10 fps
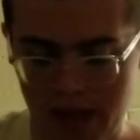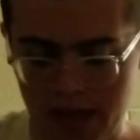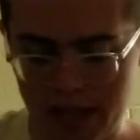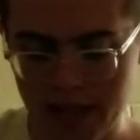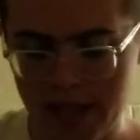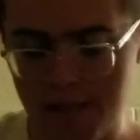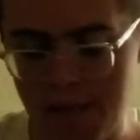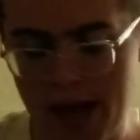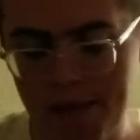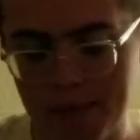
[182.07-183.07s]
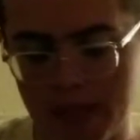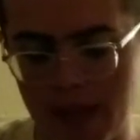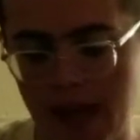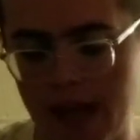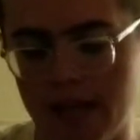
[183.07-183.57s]
Next thing is maps,
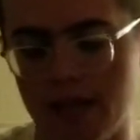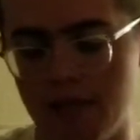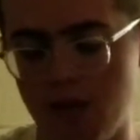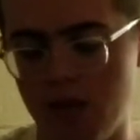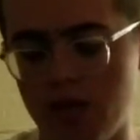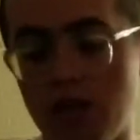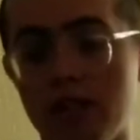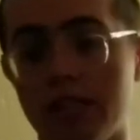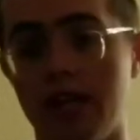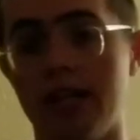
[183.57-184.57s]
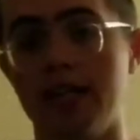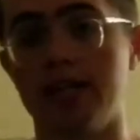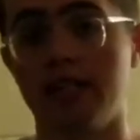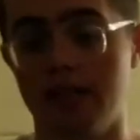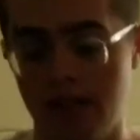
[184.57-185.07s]
and most are
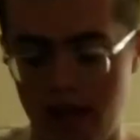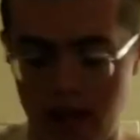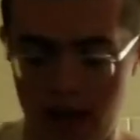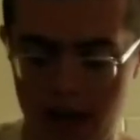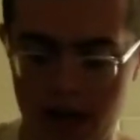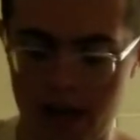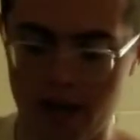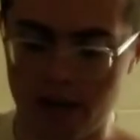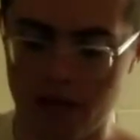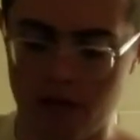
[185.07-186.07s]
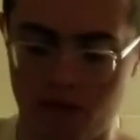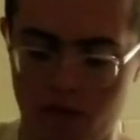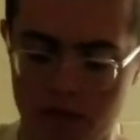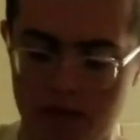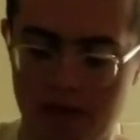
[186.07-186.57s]
designed
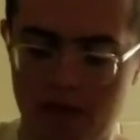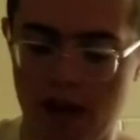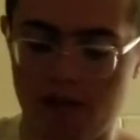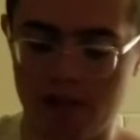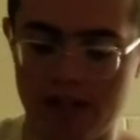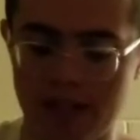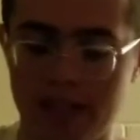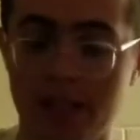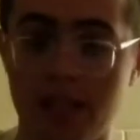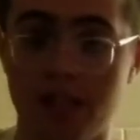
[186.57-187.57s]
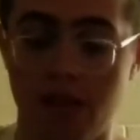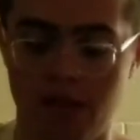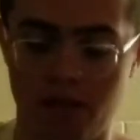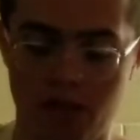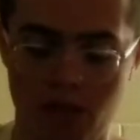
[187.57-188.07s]
to be read from a distance
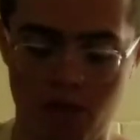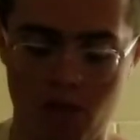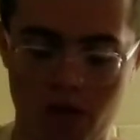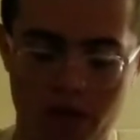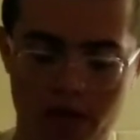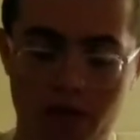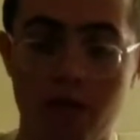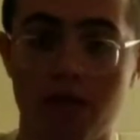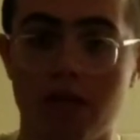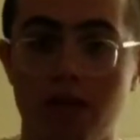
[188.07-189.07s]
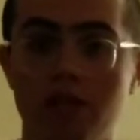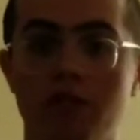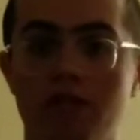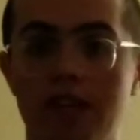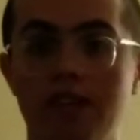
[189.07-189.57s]
of no more than 2
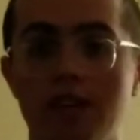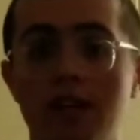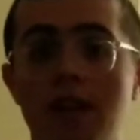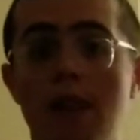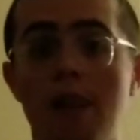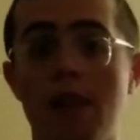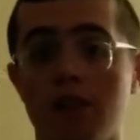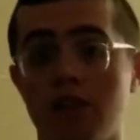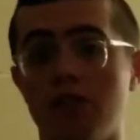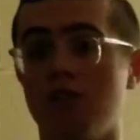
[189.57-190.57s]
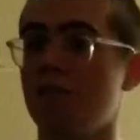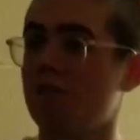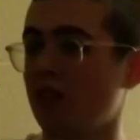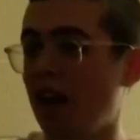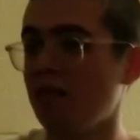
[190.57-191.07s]
feet. So
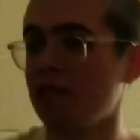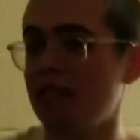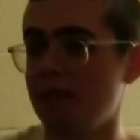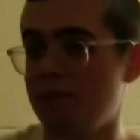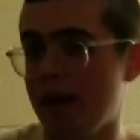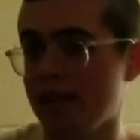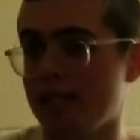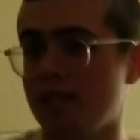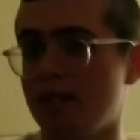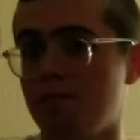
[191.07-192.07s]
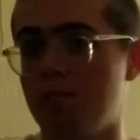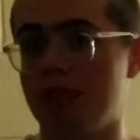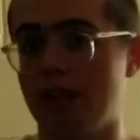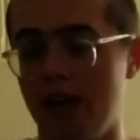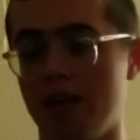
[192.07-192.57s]
they're not really the best
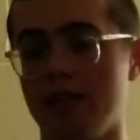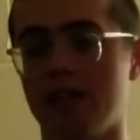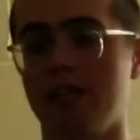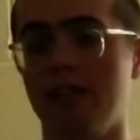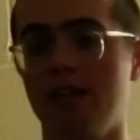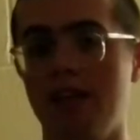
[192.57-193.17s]
because